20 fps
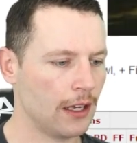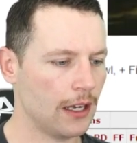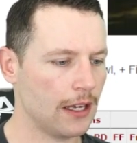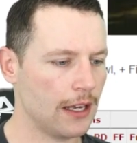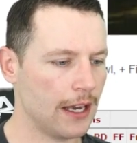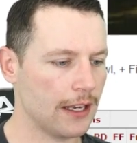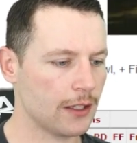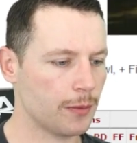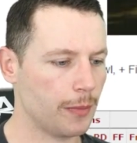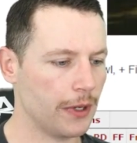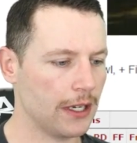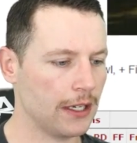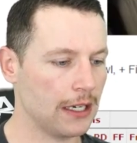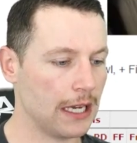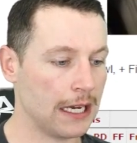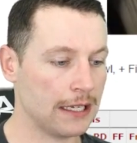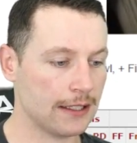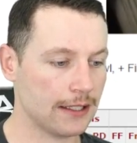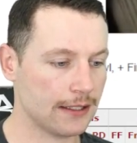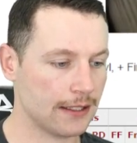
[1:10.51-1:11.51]
He has
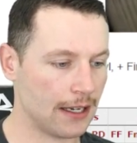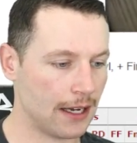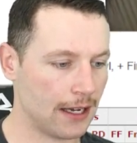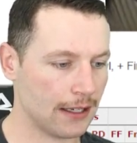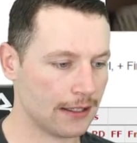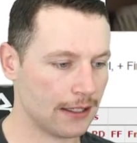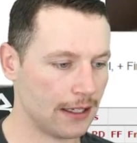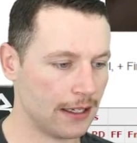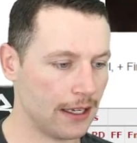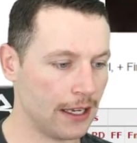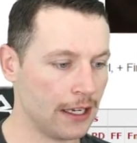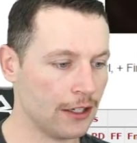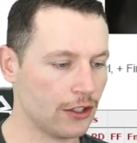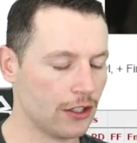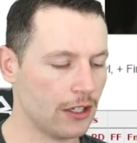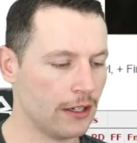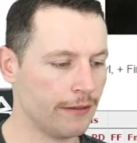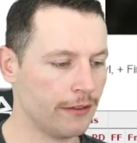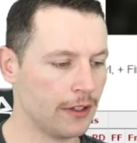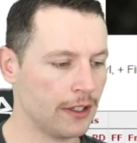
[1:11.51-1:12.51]
been a starter
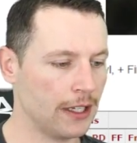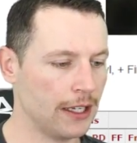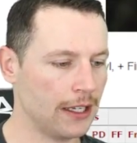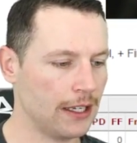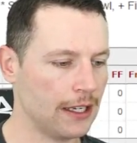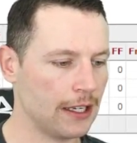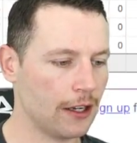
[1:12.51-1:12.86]
each and every year.